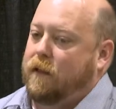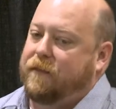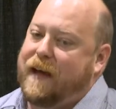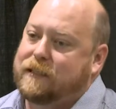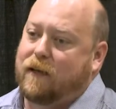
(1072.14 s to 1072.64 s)

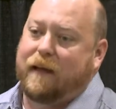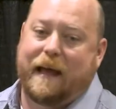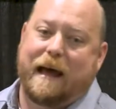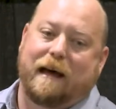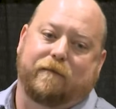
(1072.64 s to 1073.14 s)
That's all I
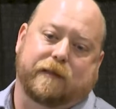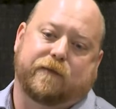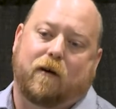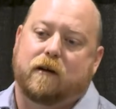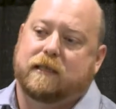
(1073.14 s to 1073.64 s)
have as
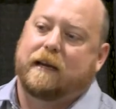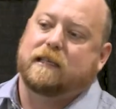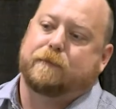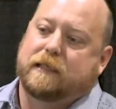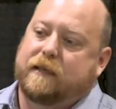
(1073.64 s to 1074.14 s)
far as kind
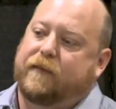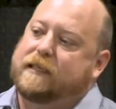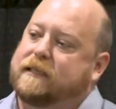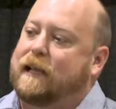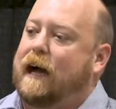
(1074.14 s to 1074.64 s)
of specific
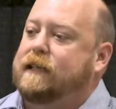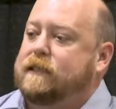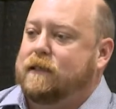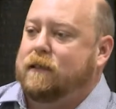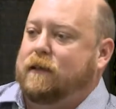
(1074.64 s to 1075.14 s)

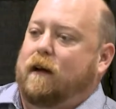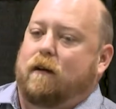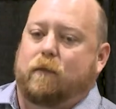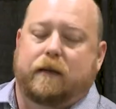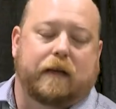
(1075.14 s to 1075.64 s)
slides
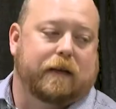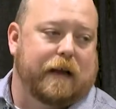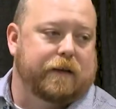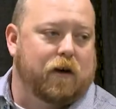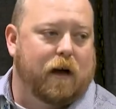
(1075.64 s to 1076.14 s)
and
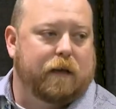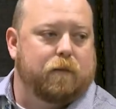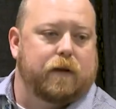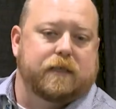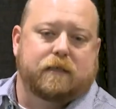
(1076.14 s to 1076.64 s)
kind of talking
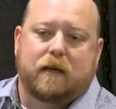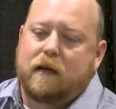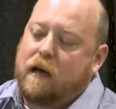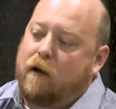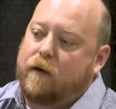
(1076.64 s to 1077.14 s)
points.
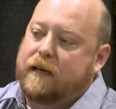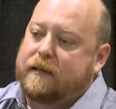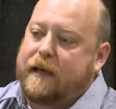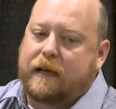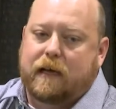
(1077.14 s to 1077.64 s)
I wanted
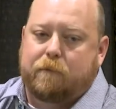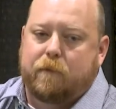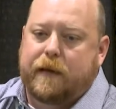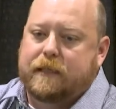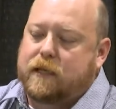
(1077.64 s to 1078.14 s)
to take a couple
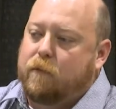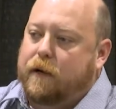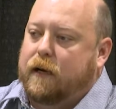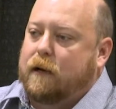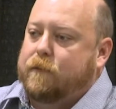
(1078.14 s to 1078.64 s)
minutes,
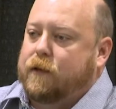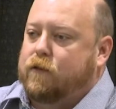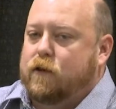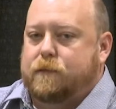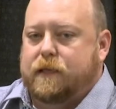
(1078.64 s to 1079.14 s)
open it up to the
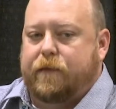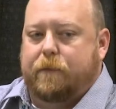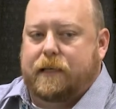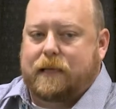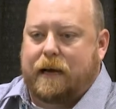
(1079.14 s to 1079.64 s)
group, see if
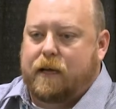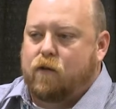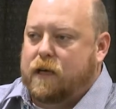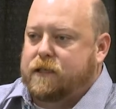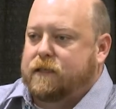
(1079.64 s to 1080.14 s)
anybody's got any
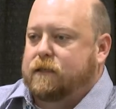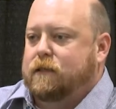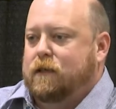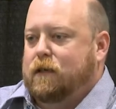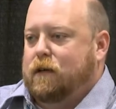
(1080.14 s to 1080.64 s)

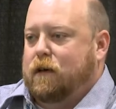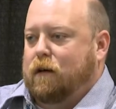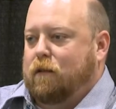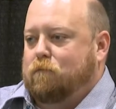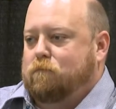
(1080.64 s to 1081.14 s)
questions
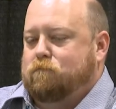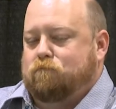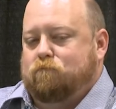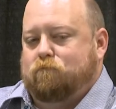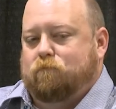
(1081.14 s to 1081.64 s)

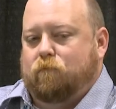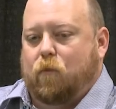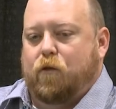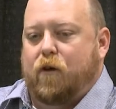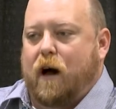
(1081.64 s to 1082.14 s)

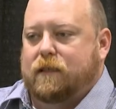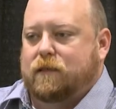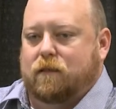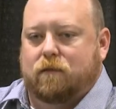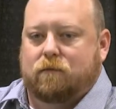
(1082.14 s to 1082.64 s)
or
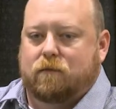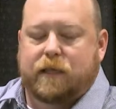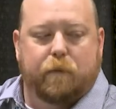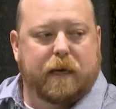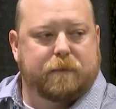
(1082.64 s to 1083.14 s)
thoughts, or
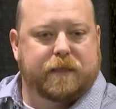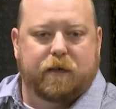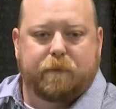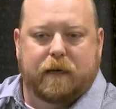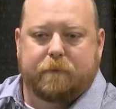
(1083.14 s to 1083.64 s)
tell me I'm
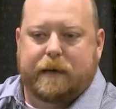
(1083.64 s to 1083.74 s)
stupid. I'm